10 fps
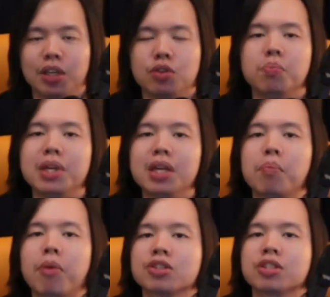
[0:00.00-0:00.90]
to be a
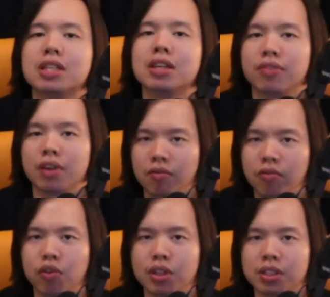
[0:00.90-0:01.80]
positive
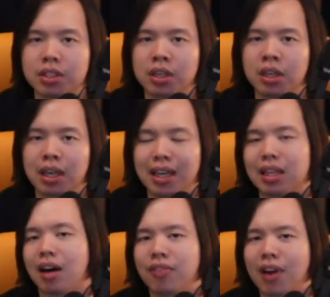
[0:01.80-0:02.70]
influence in our
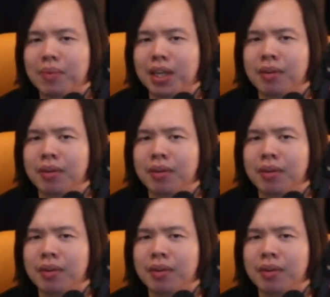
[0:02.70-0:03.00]
family.